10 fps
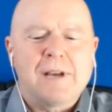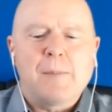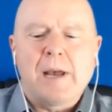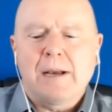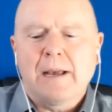
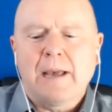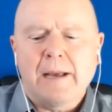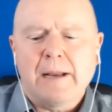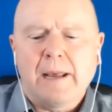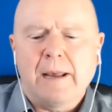I
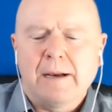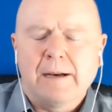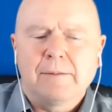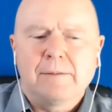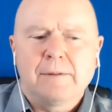had
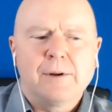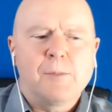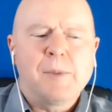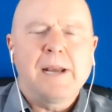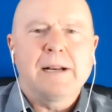a
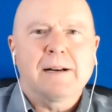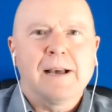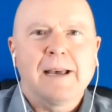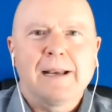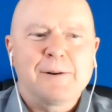paid
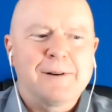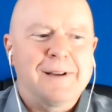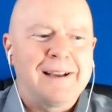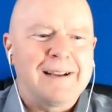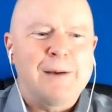client,
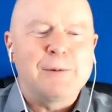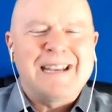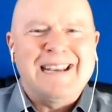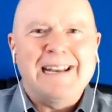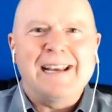I was
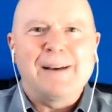giddy.